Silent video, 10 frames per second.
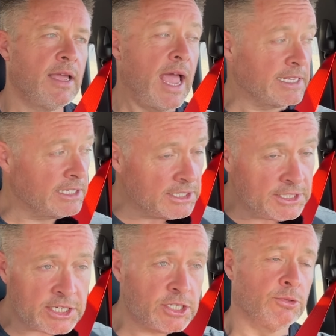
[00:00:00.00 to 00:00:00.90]
as an
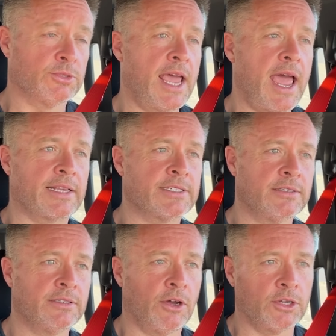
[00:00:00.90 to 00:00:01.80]
additional tax
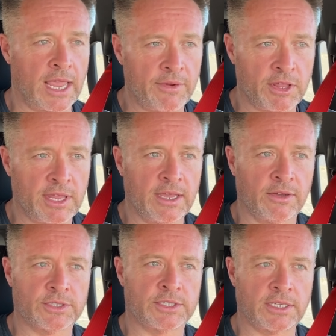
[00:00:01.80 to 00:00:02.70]
onto everything
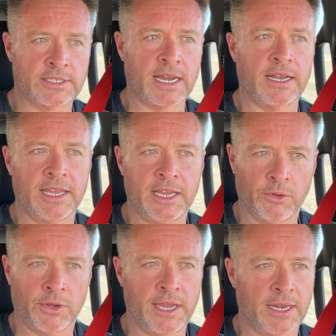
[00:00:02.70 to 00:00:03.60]
else. So suddenly you're
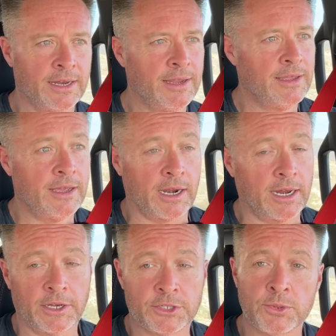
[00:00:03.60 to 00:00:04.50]
looking at, I don't
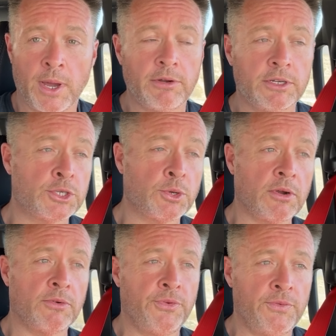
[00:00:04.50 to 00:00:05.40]
know, 200,
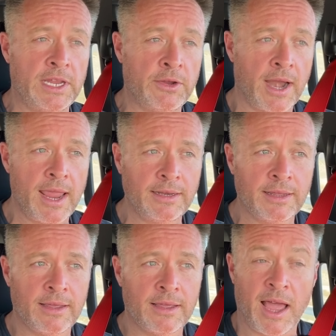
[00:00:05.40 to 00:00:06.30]
250 grand.
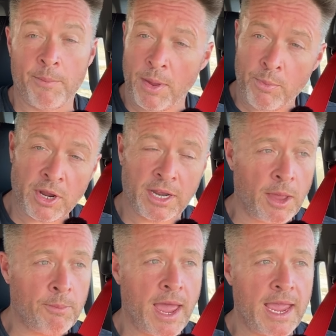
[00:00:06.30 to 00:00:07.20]
Are people going to
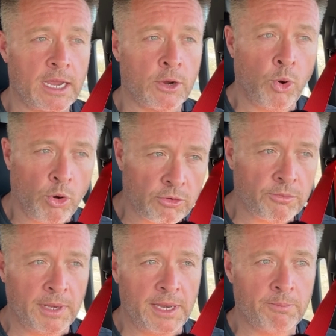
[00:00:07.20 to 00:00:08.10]
go paying
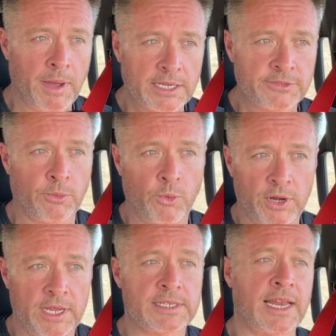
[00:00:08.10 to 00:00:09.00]
$250,000 for what
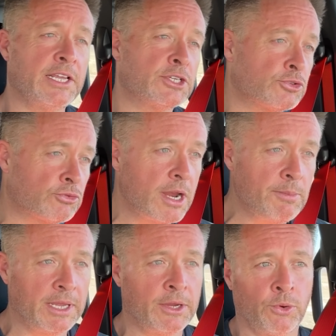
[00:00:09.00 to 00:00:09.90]
is an
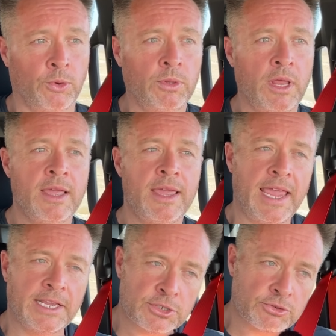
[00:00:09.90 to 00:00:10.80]
extremely cool,
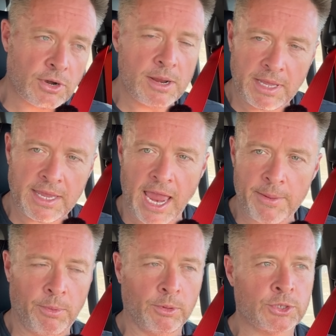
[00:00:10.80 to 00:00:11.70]
extremely
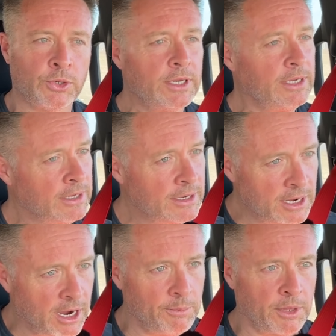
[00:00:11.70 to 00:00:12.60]
capable toy?
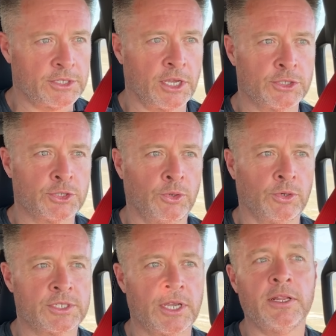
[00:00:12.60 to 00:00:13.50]
I'm not so sure.
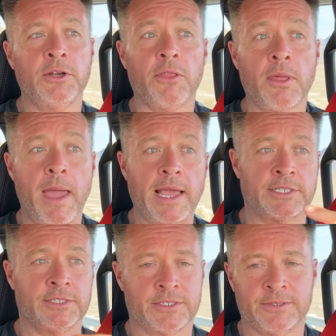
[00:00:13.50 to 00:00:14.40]
Certainly not the
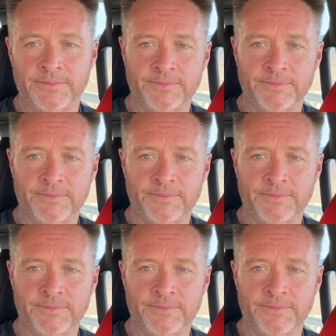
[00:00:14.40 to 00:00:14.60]
masses.